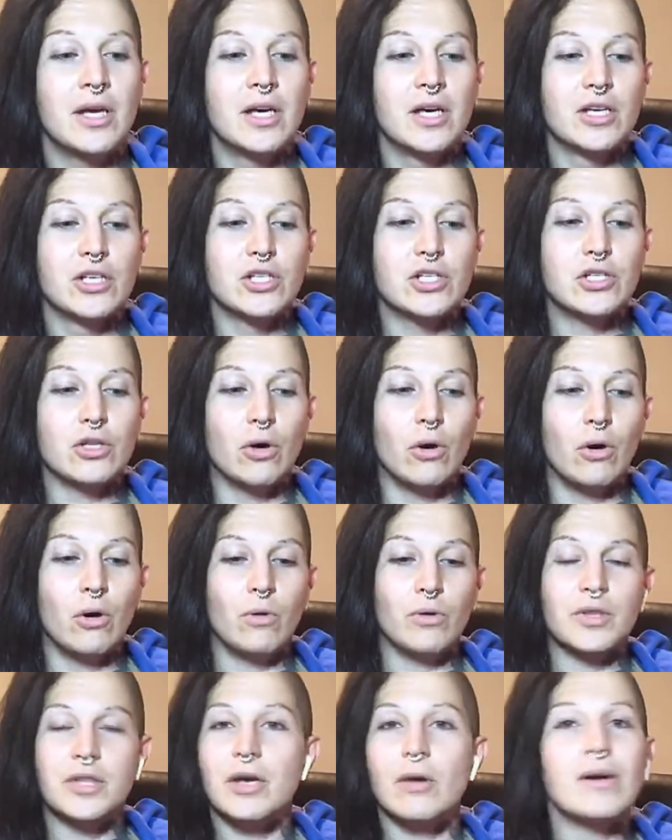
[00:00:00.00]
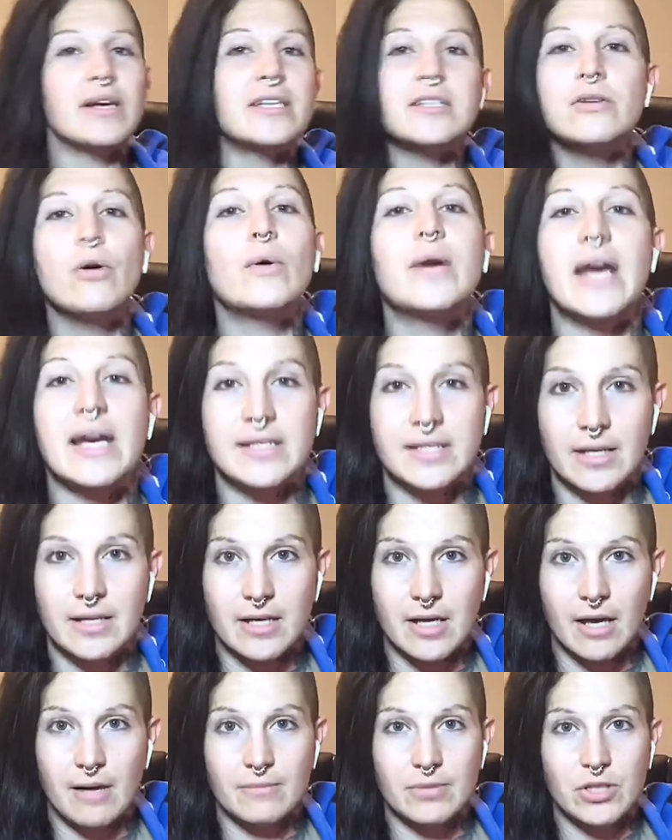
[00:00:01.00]
So there is no guessing
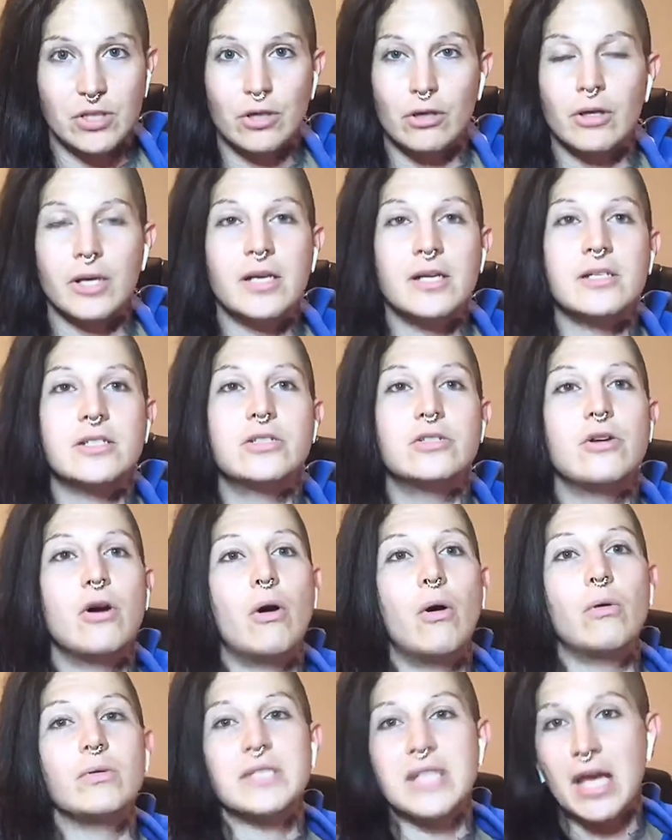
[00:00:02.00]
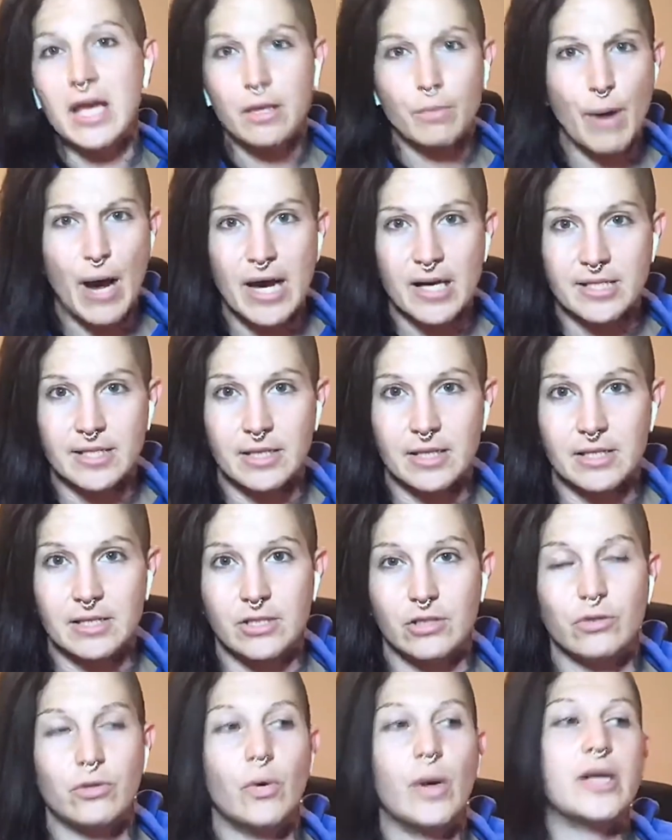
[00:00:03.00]
games. There is no take backsies. You
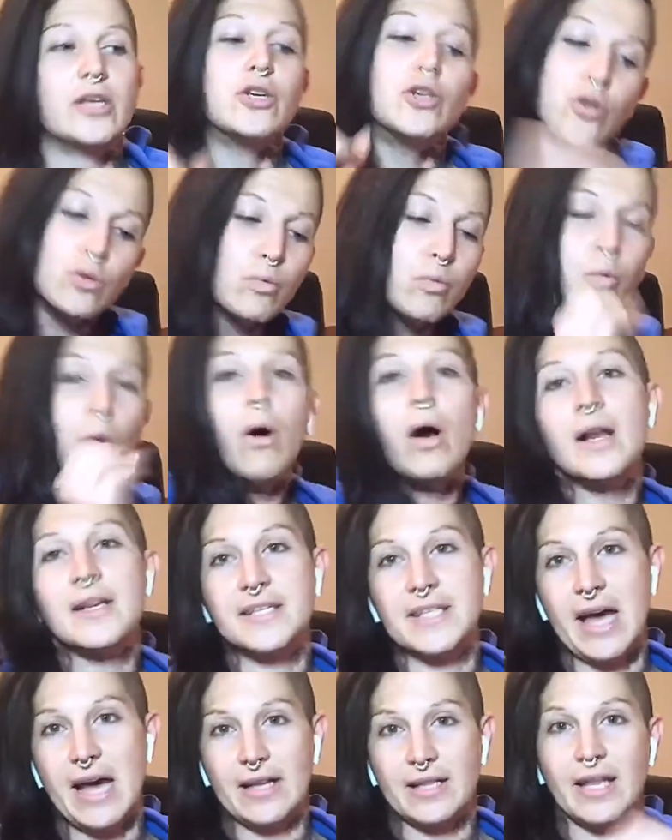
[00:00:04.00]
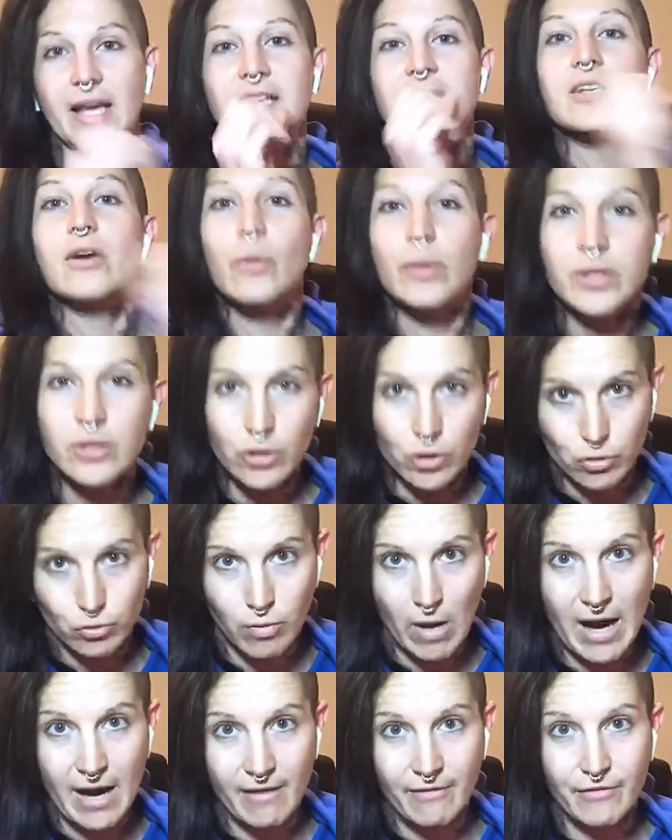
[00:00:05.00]
know what? You want that. That's going to
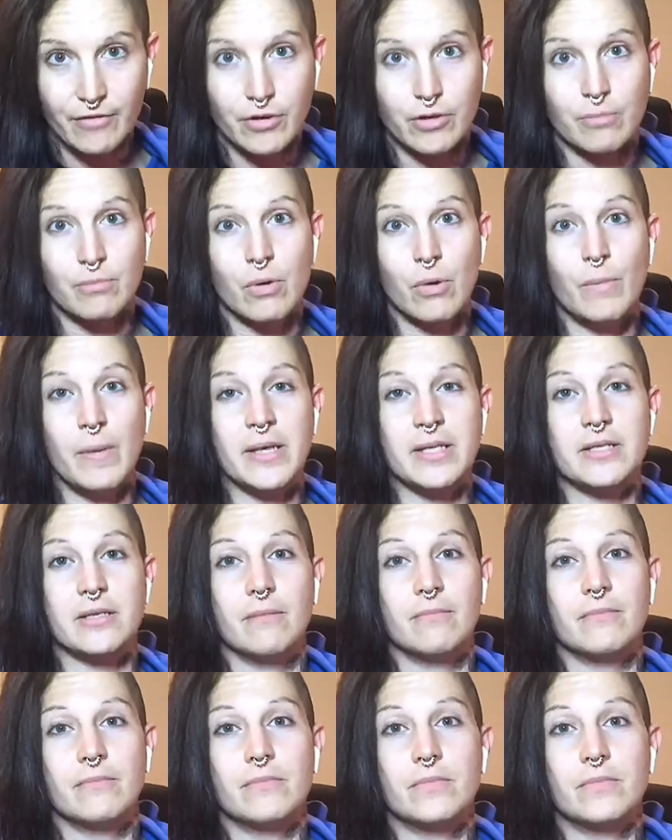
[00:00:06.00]
drive you the momentum.